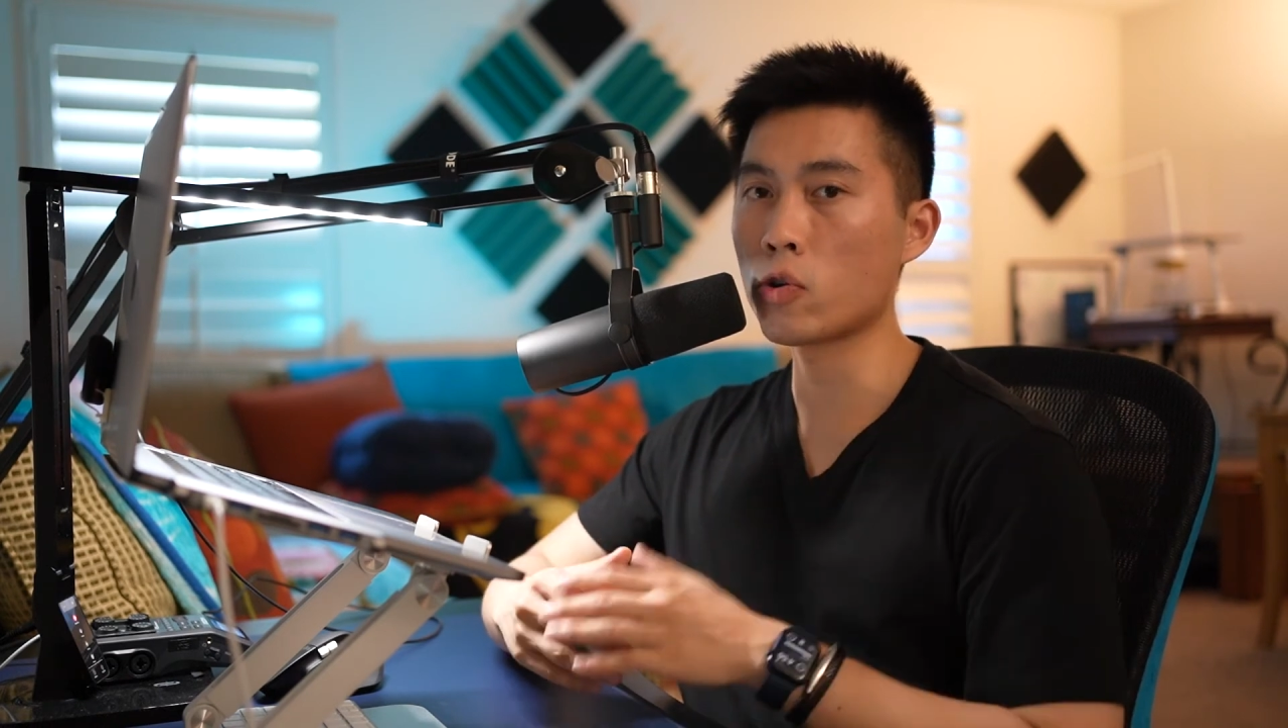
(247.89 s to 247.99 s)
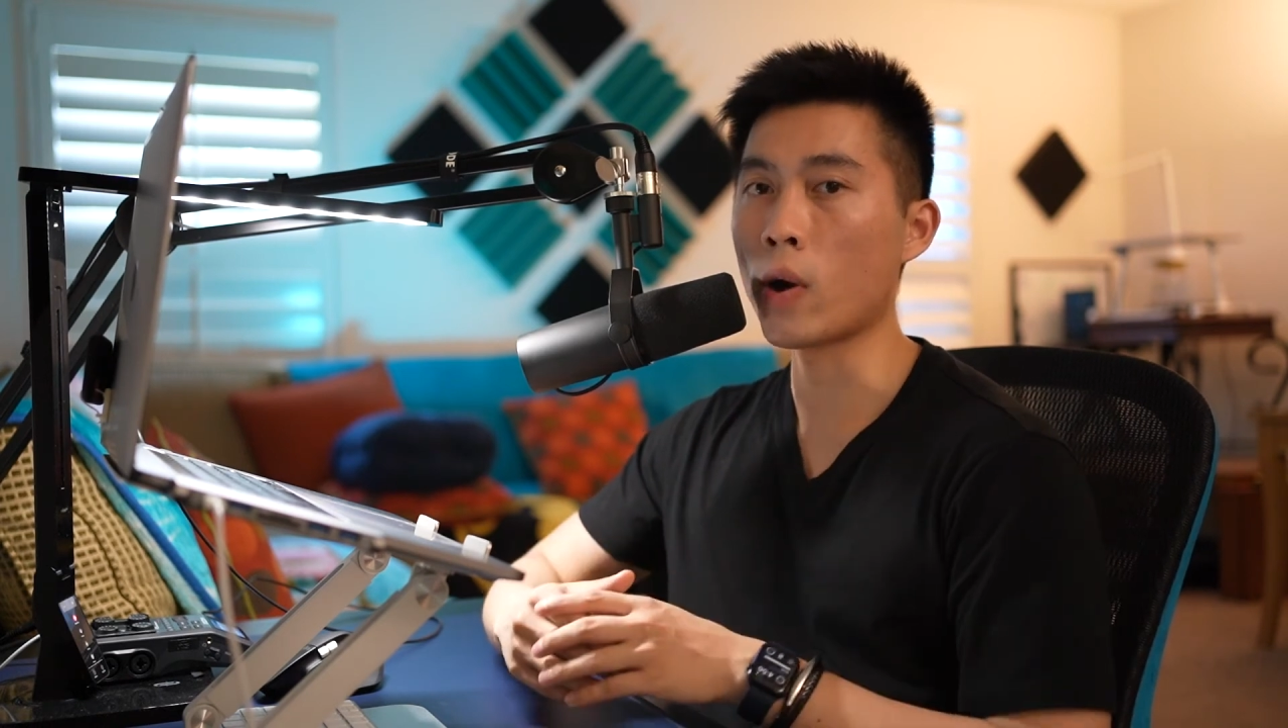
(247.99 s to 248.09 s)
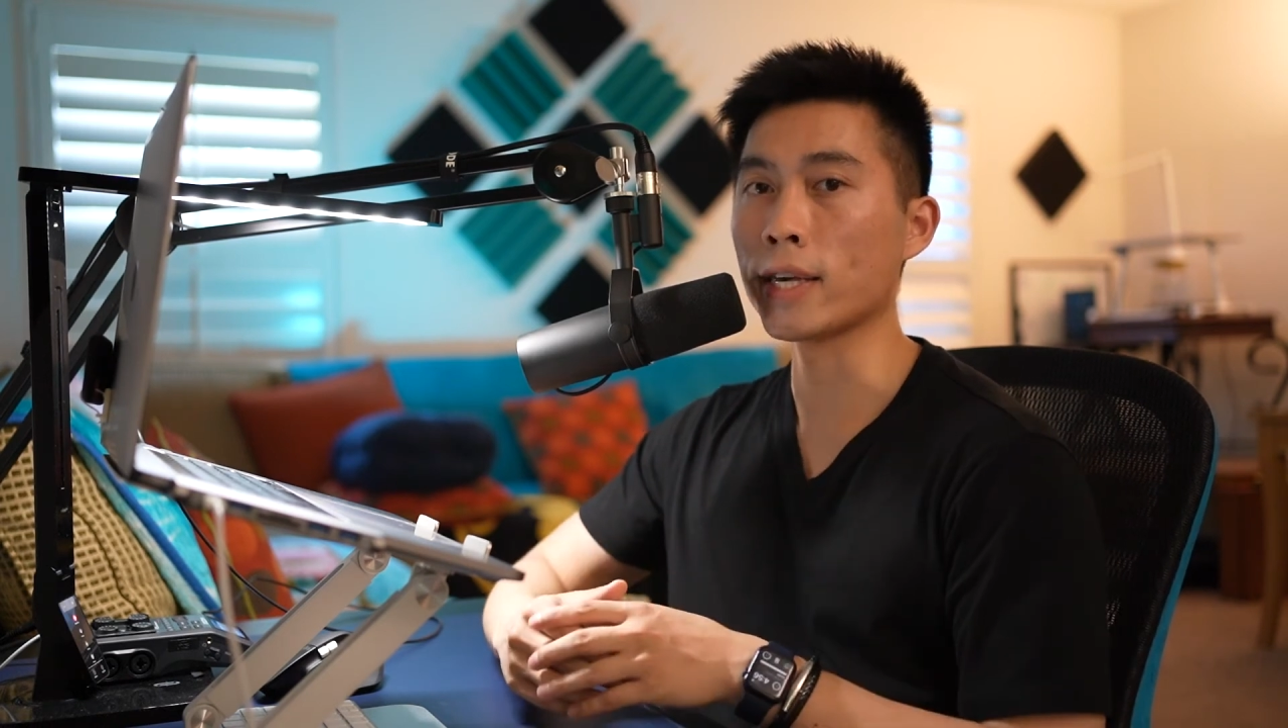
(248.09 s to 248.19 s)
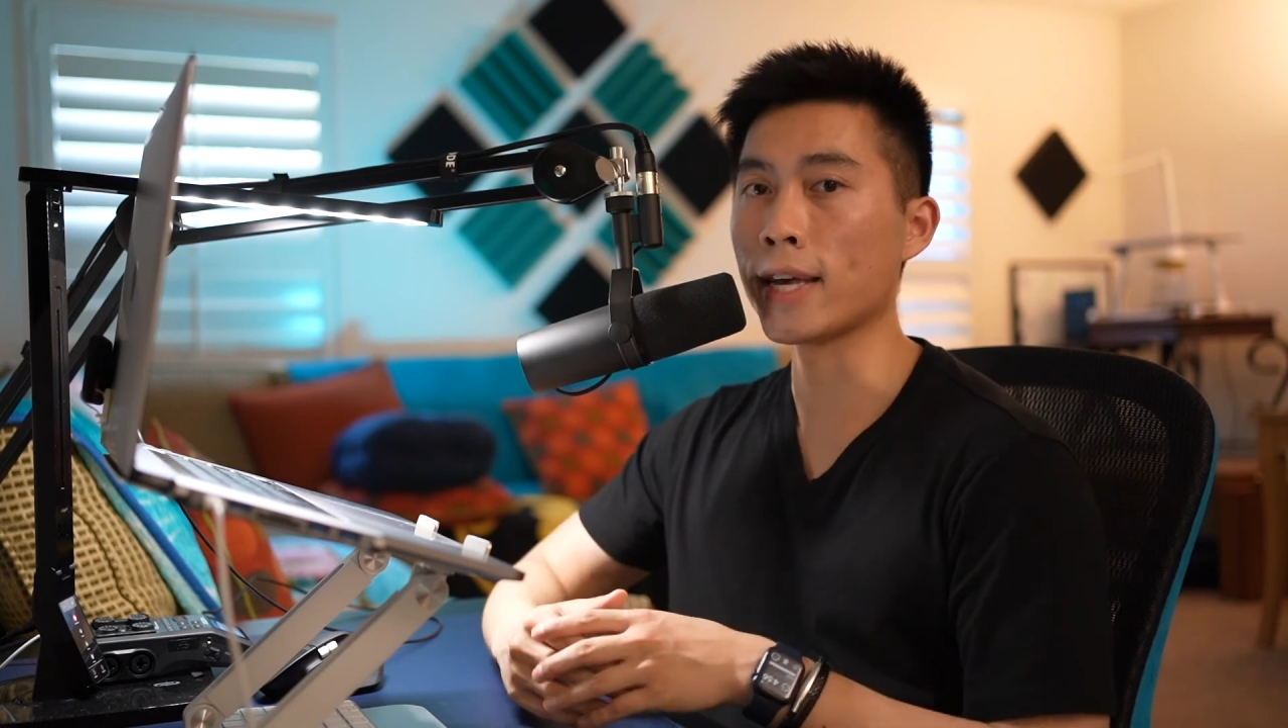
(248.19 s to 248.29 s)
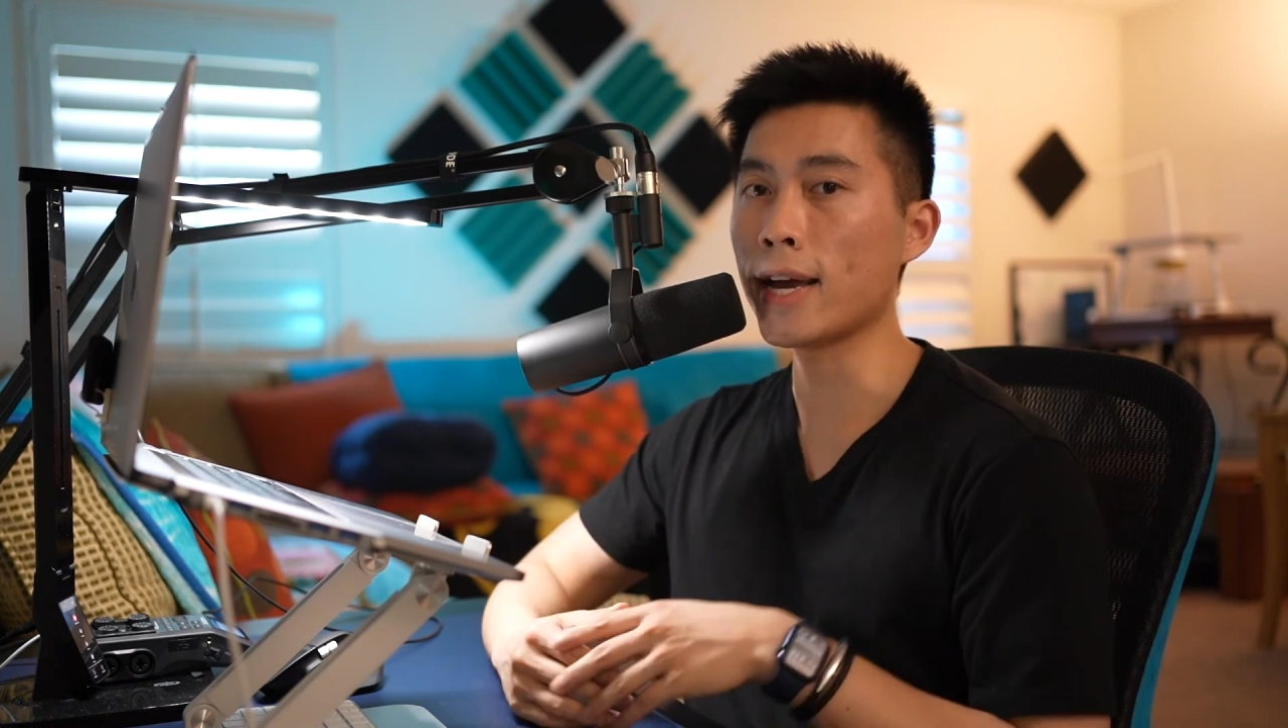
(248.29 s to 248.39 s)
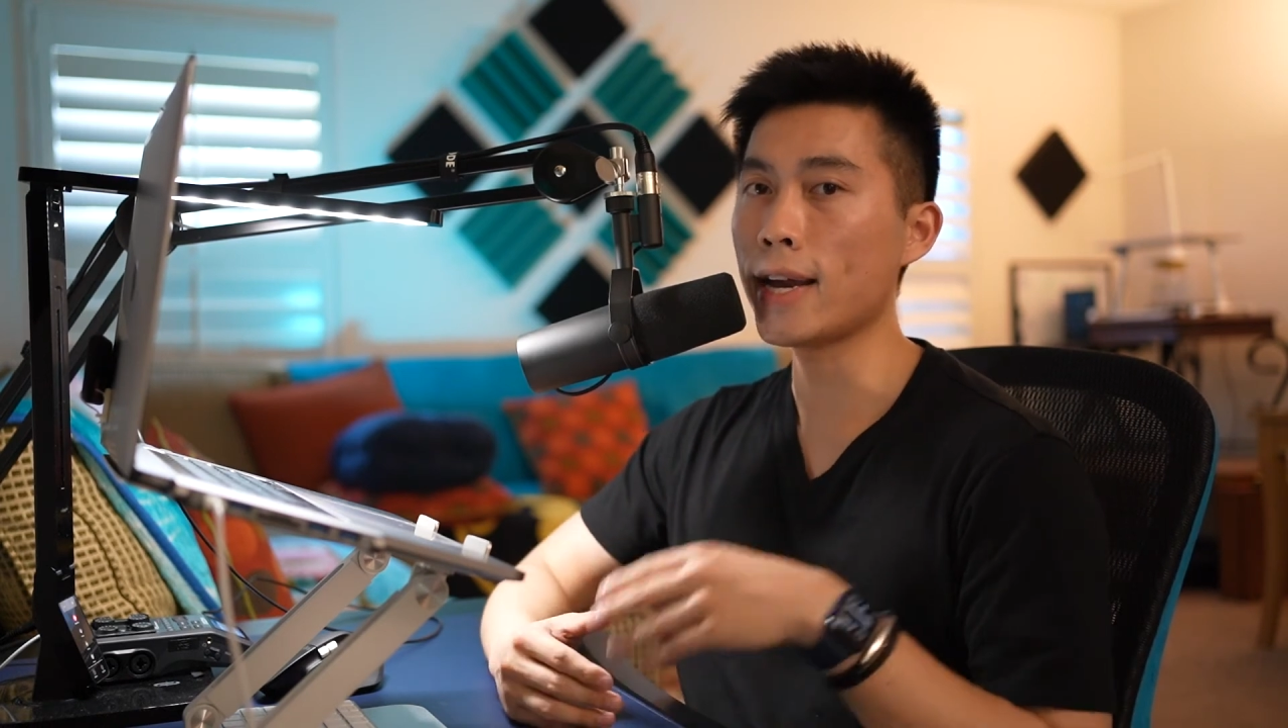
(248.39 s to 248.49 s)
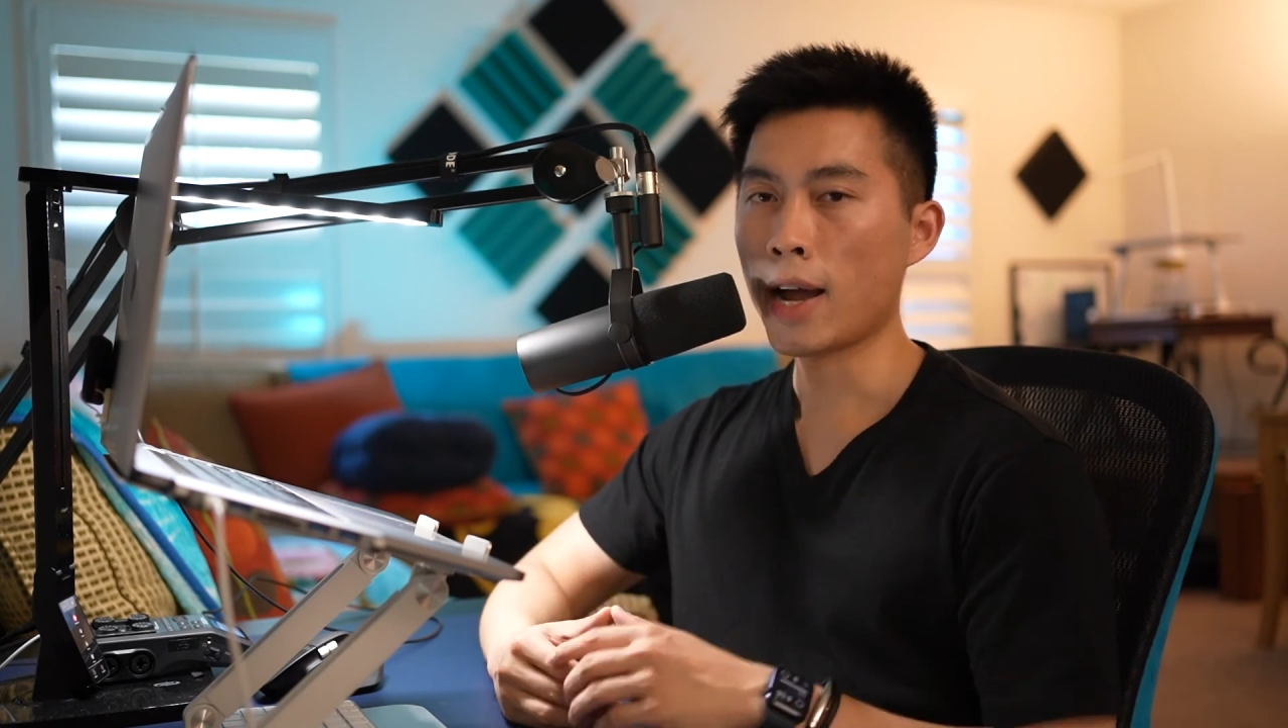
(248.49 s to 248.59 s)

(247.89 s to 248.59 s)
quite yet,